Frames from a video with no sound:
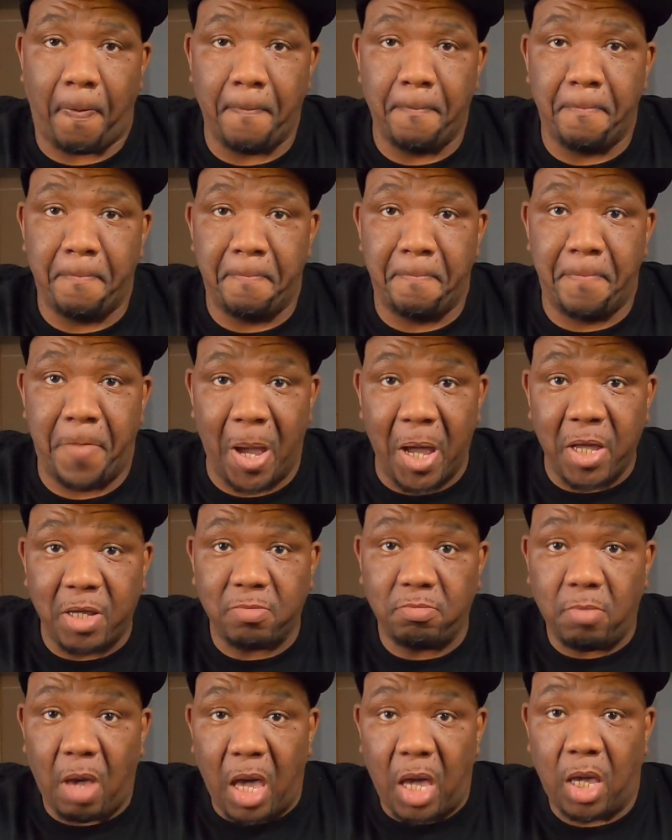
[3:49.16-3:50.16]

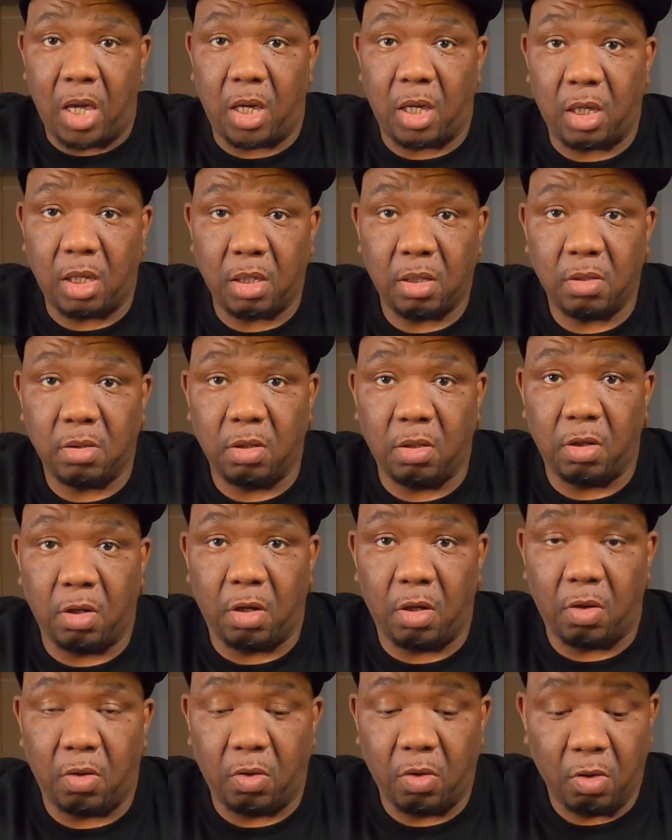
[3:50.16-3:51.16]
bang, bang, you
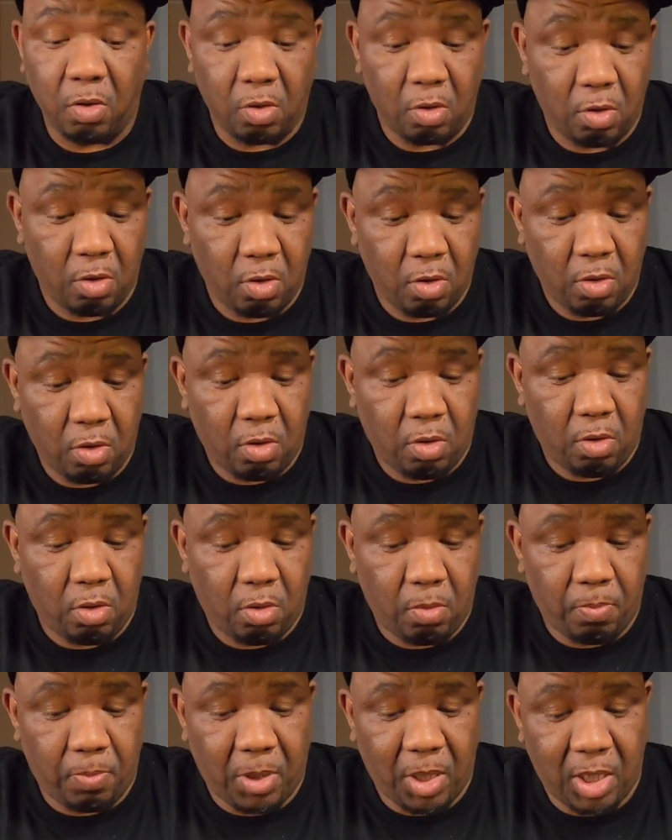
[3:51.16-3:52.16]
know,
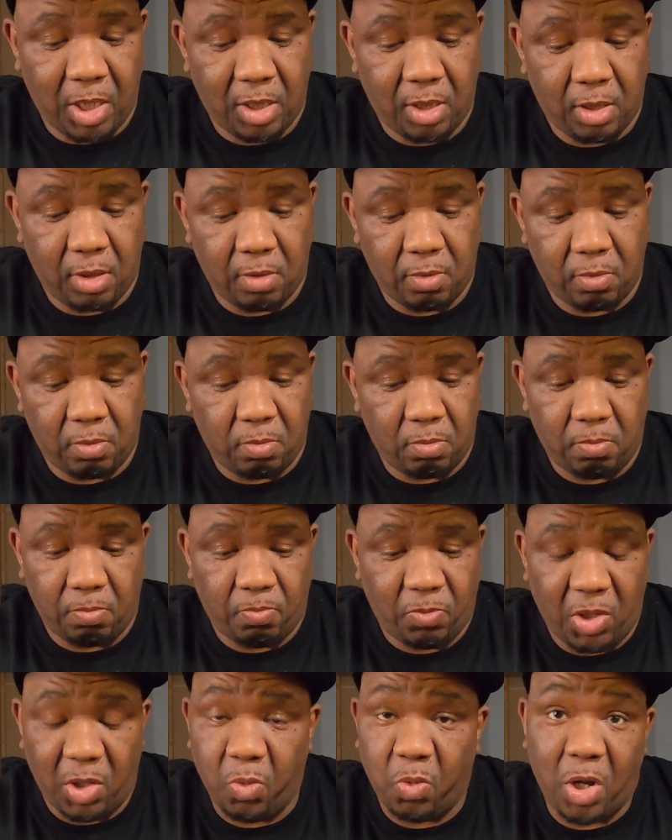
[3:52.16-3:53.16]
but
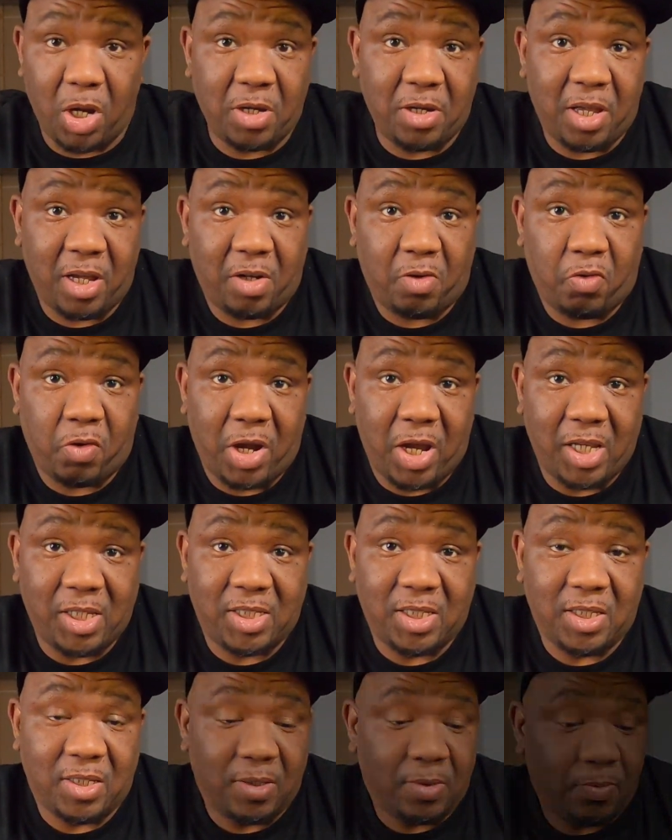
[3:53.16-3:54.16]
it wasn't that
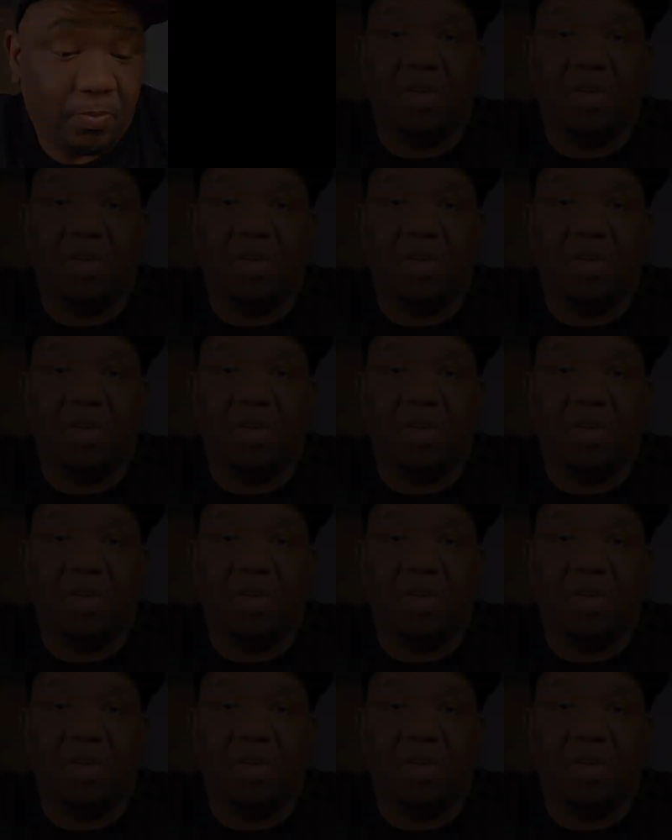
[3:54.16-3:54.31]
crazy.